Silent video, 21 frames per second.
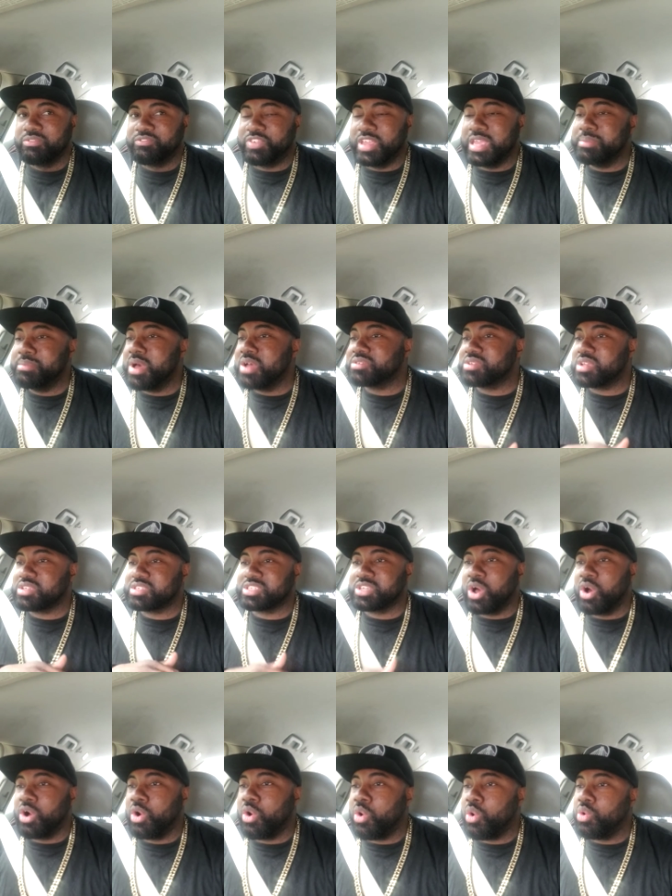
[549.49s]
females are
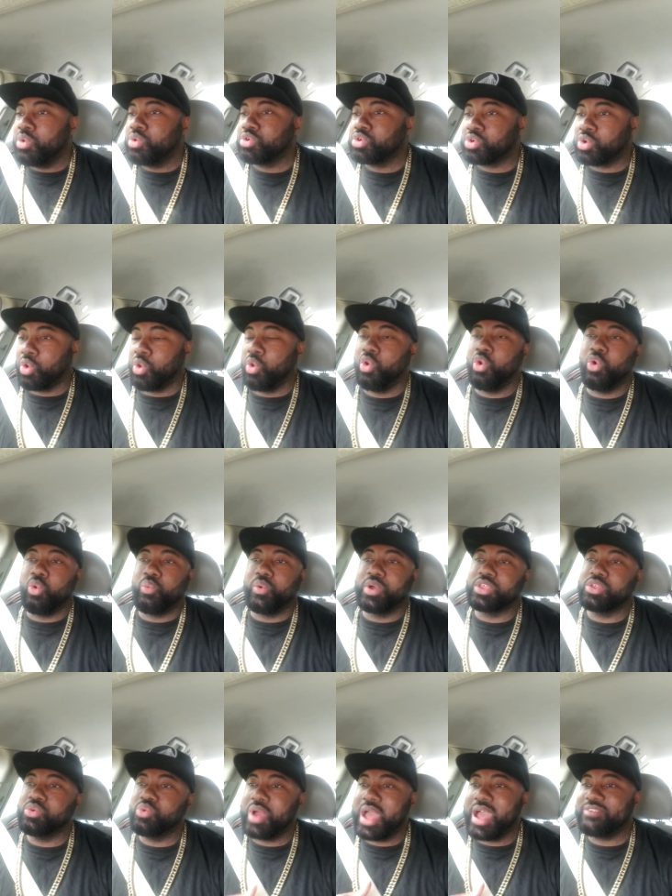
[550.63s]
so cool when
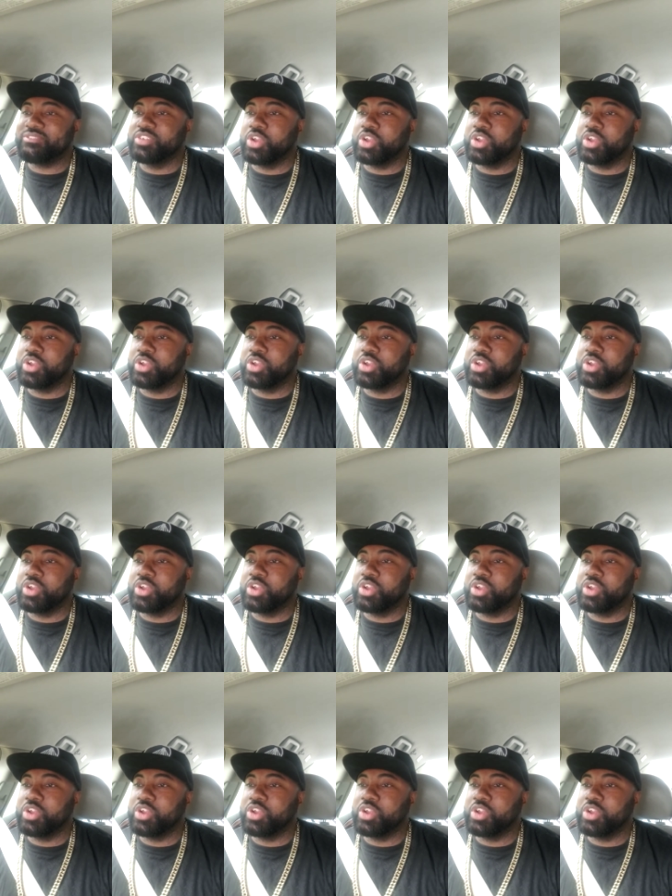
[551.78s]
you have